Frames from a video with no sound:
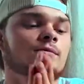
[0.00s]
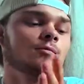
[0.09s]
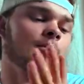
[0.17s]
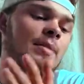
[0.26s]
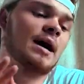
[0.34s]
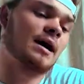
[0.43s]

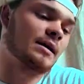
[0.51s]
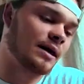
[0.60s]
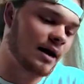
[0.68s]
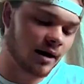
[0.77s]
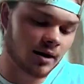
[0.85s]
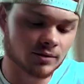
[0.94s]
we're back at the
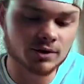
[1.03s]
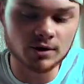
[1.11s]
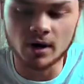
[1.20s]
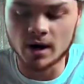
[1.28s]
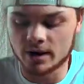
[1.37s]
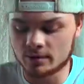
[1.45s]
house, all
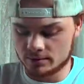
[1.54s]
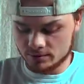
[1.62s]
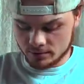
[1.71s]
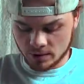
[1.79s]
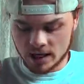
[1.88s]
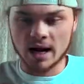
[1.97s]
right?
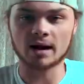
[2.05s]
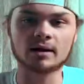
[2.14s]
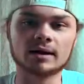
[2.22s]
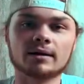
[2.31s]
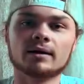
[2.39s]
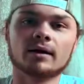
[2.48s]
We got
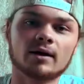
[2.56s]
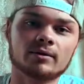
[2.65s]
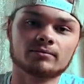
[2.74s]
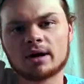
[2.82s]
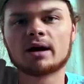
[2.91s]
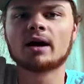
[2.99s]
cleaned up
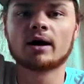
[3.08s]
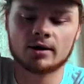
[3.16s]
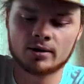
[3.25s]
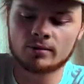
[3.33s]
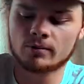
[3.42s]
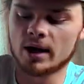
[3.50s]
and
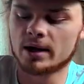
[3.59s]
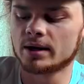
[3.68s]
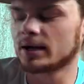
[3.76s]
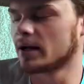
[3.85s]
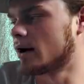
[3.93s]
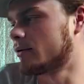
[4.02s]
ready to
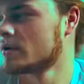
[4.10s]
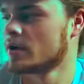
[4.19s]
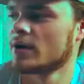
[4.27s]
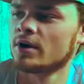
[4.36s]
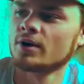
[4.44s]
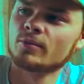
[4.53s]
go.
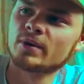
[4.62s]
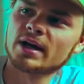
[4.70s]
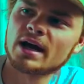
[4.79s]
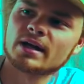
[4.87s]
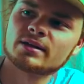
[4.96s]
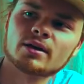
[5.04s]
We
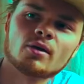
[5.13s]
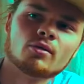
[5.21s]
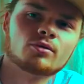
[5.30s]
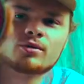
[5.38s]
got the old